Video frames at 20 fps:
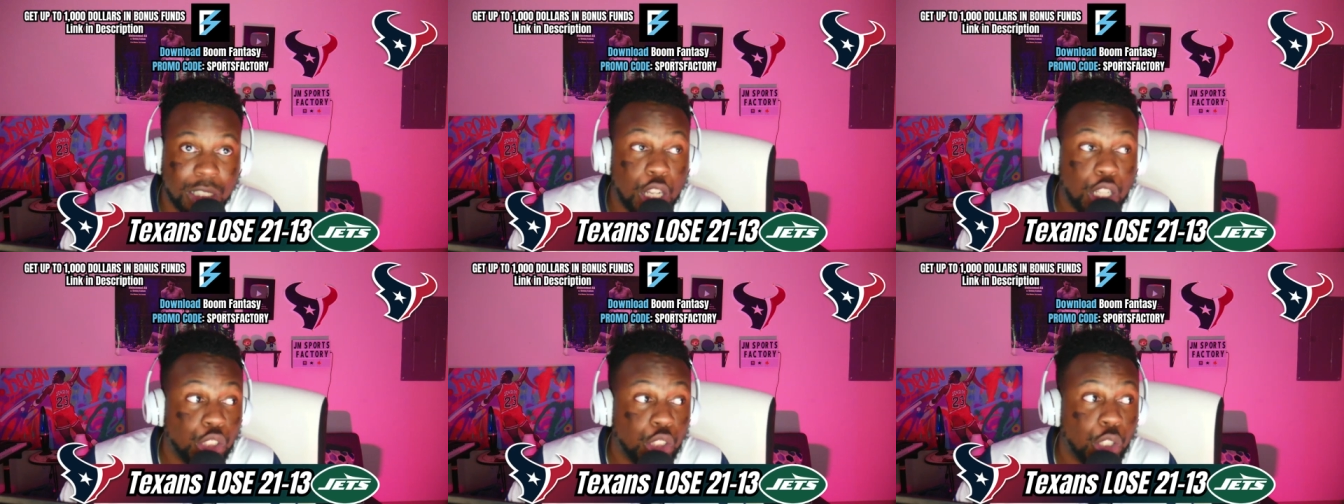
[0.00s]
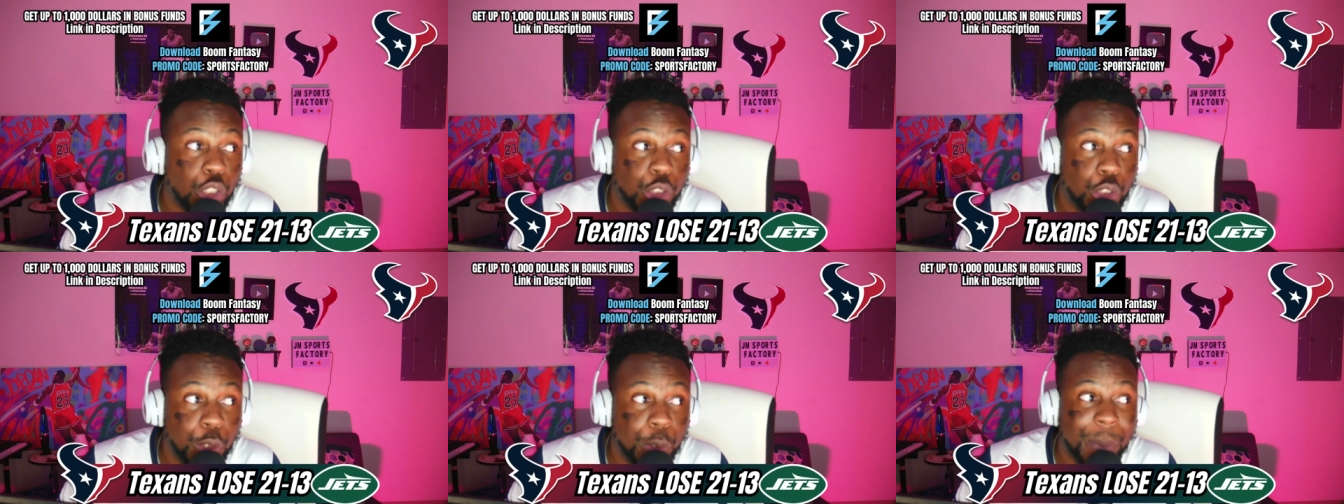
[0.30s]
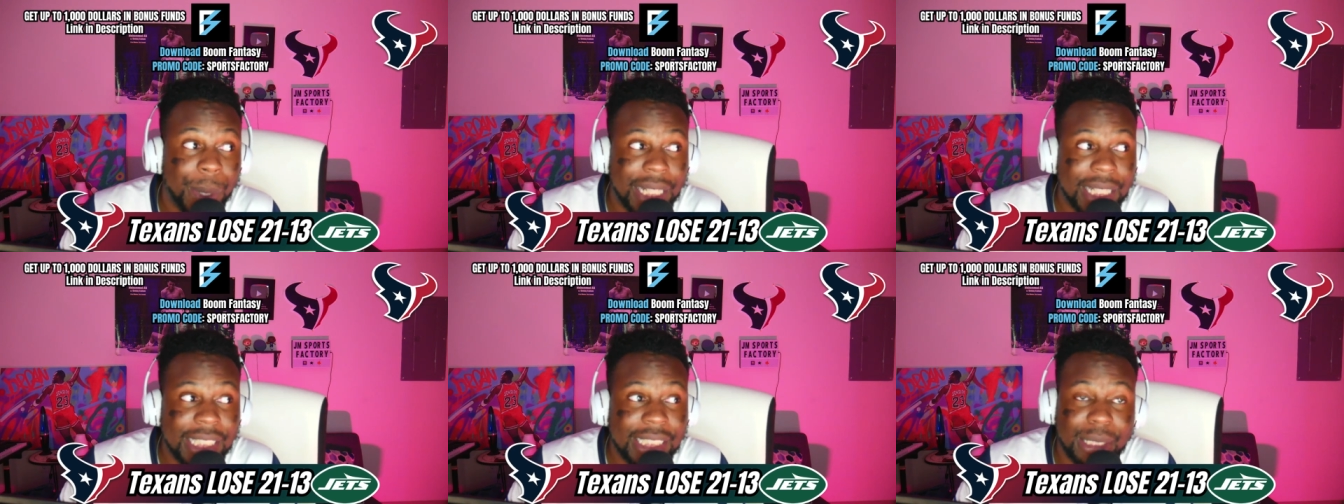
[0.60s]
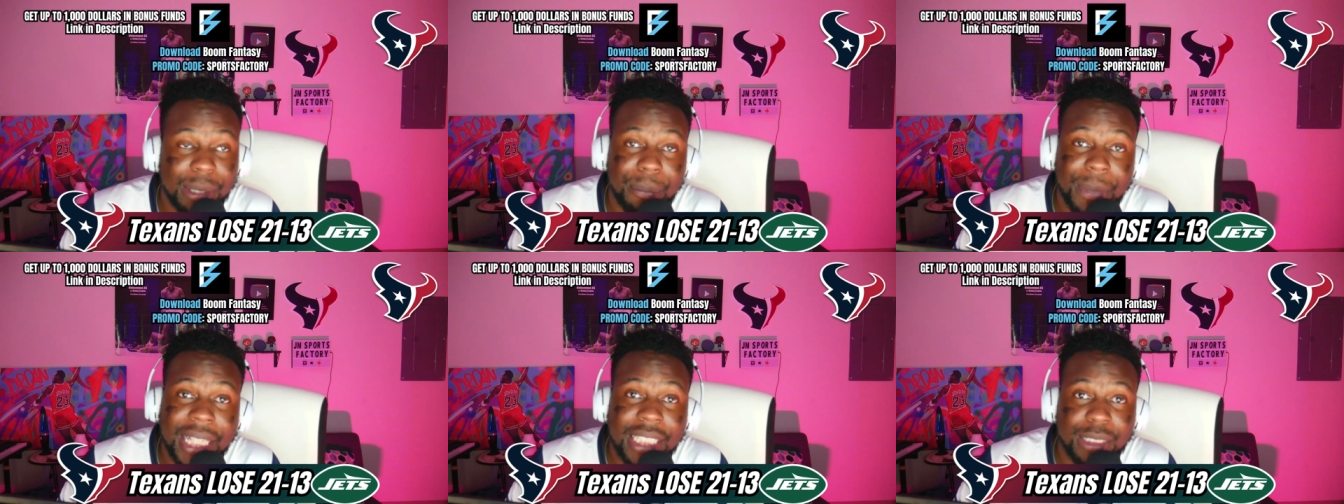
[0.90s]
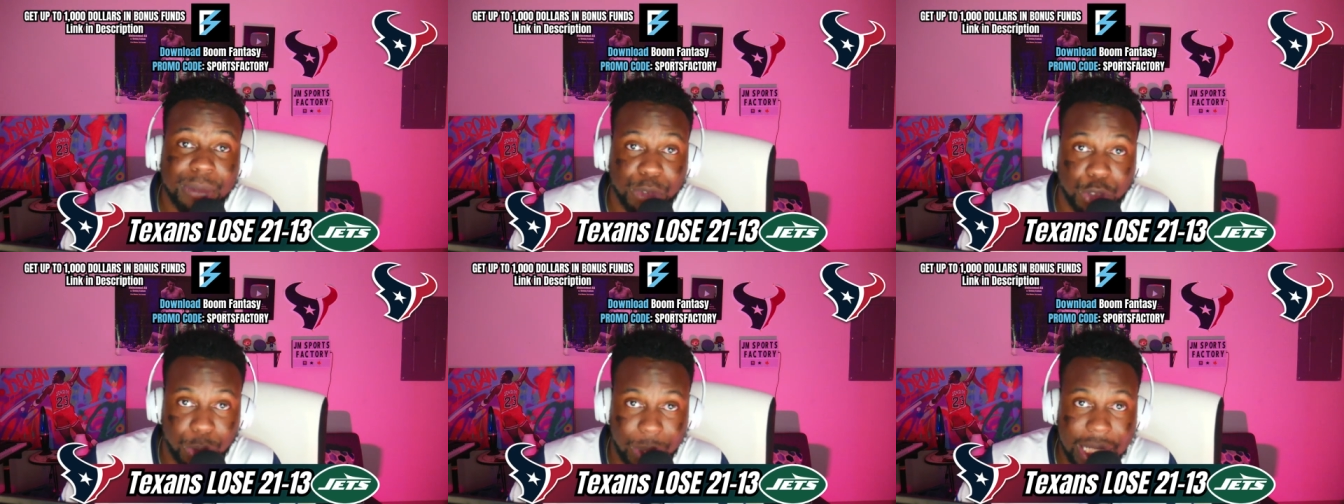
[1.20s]
So you may need to make
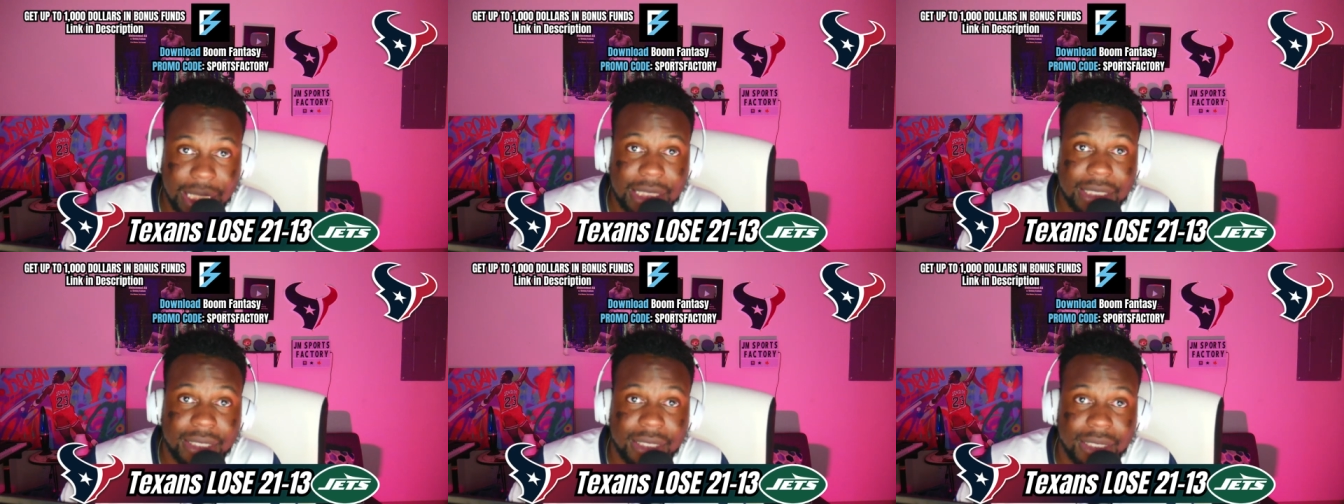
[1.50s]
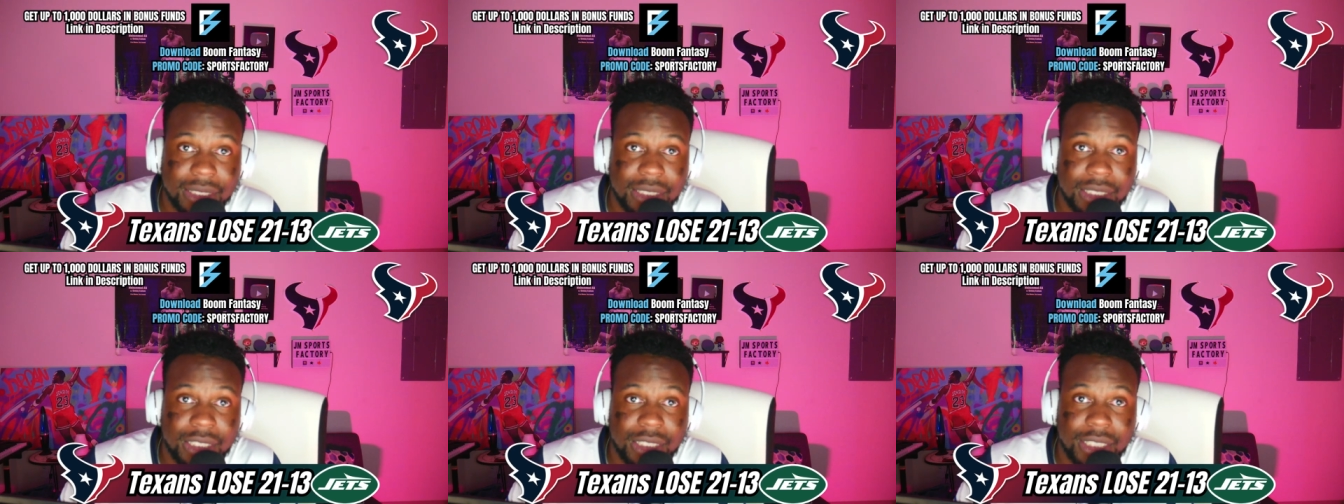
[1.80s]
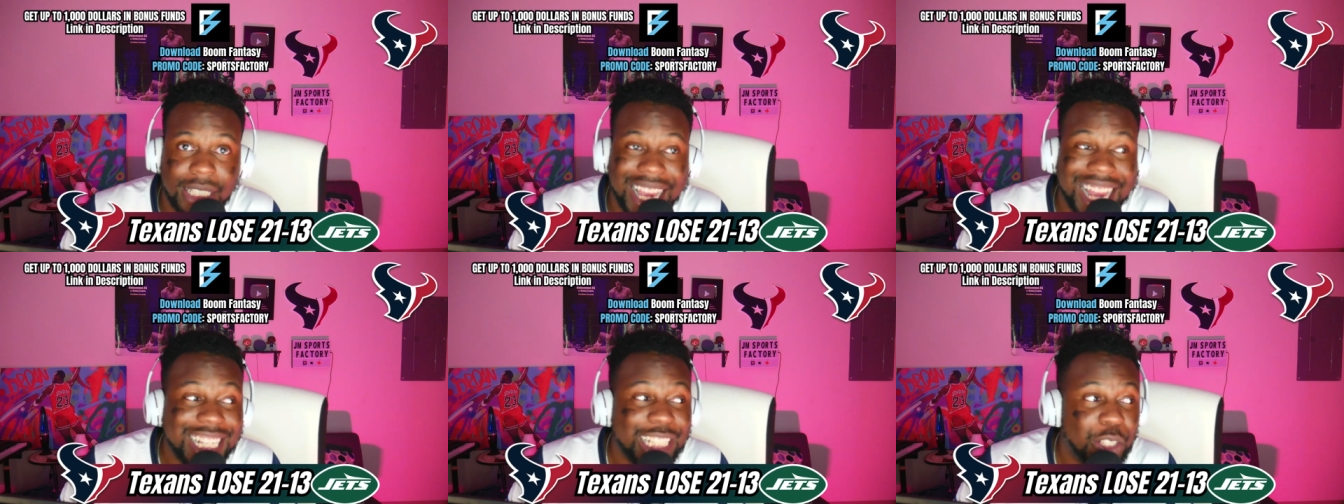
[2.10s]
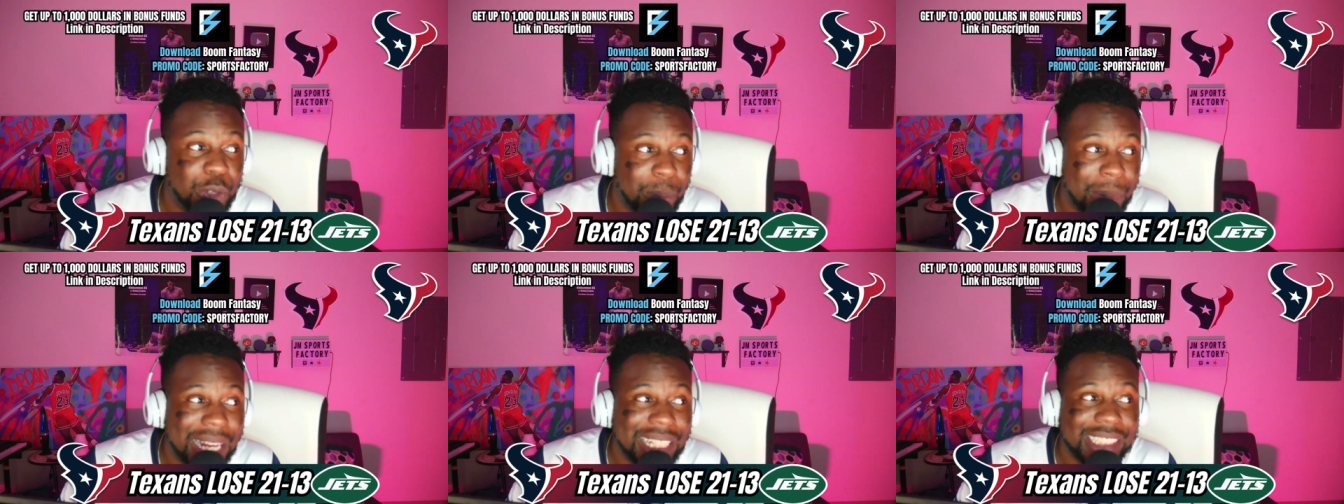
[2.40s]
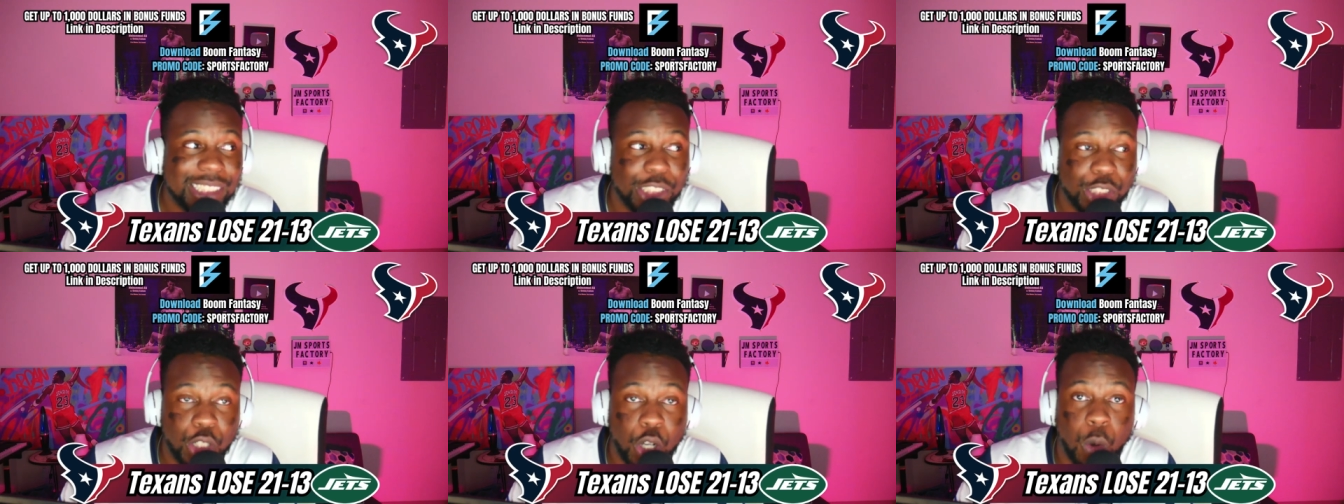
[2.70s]
some trades. And you may
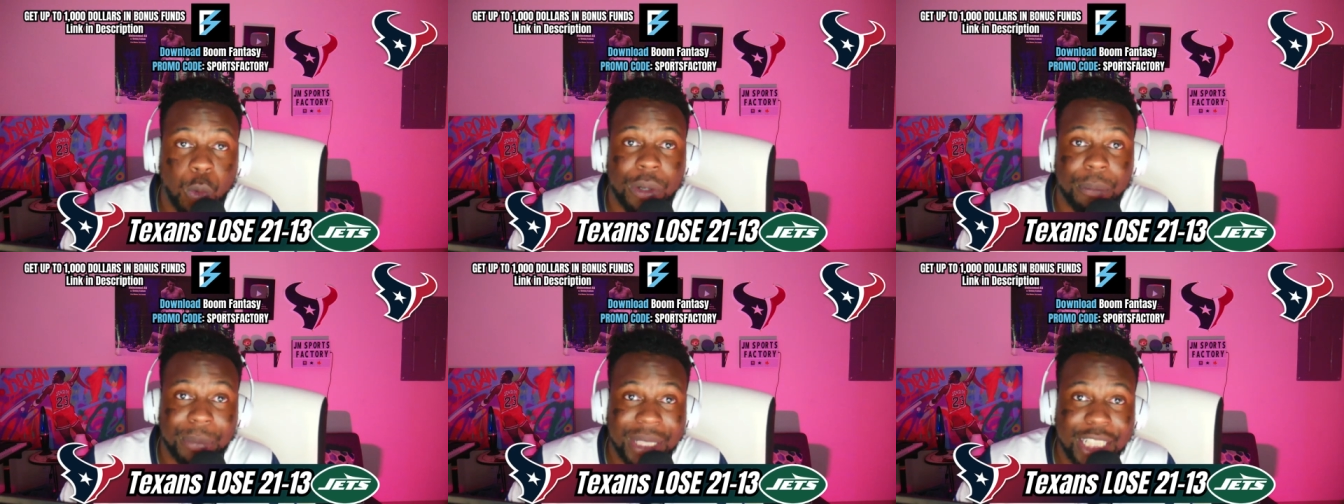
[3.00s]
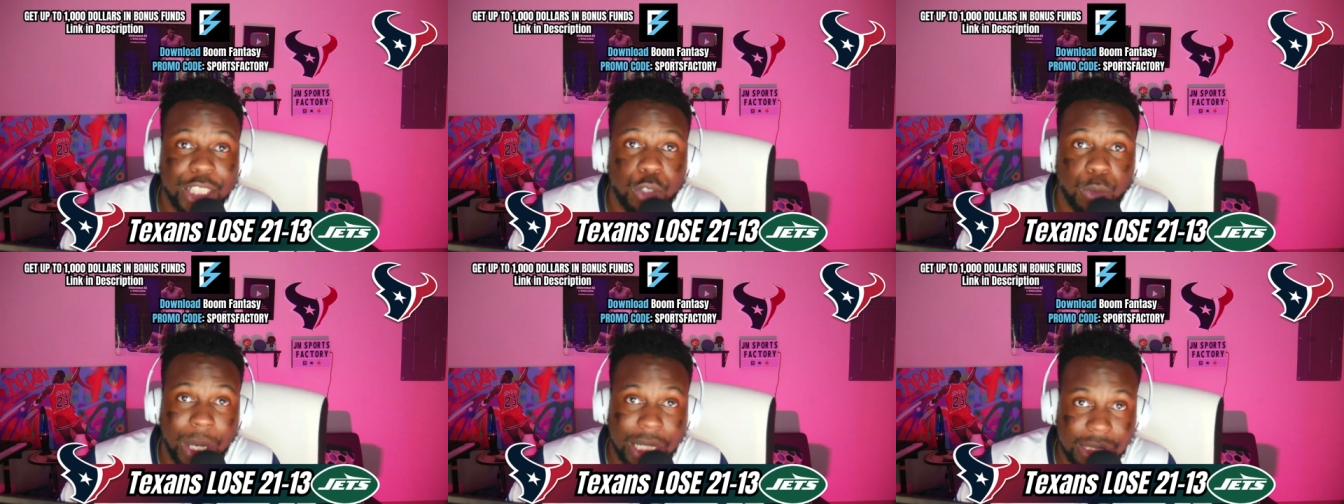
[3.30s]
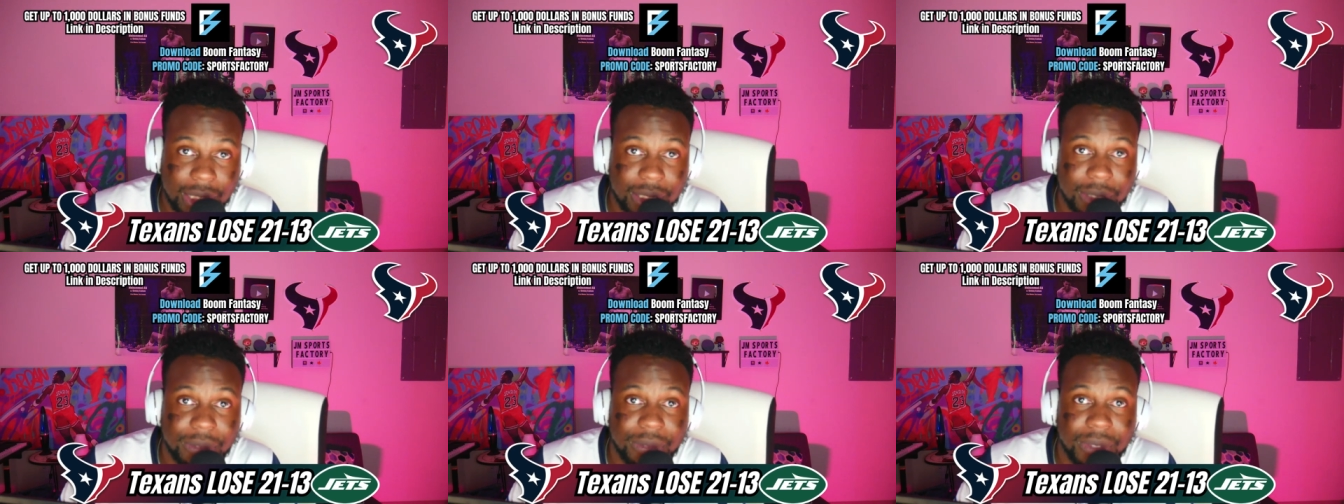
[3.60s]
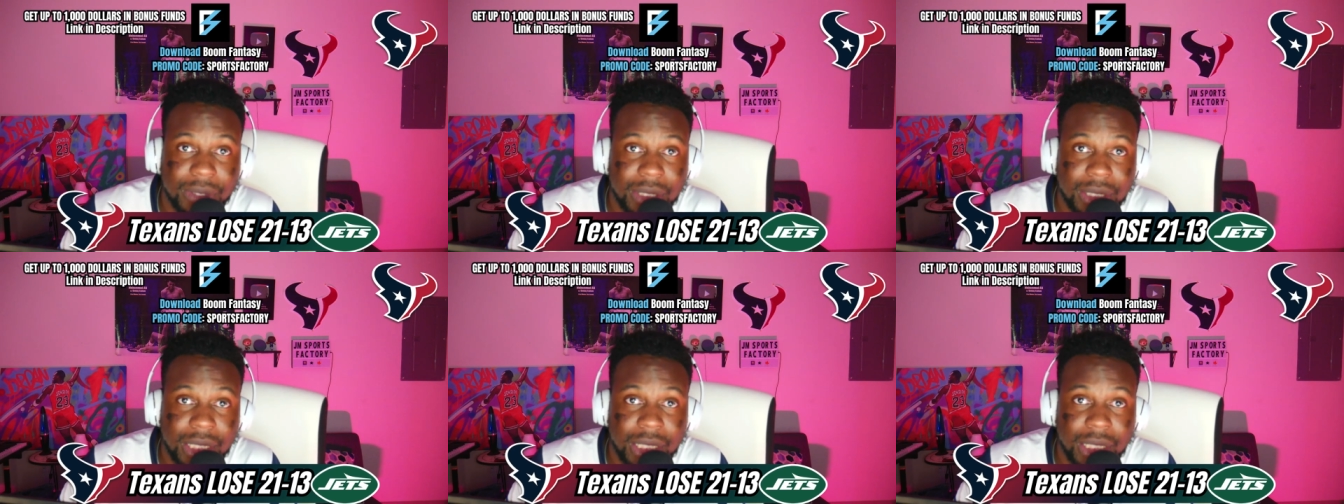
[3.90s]
need to go and be aggressive.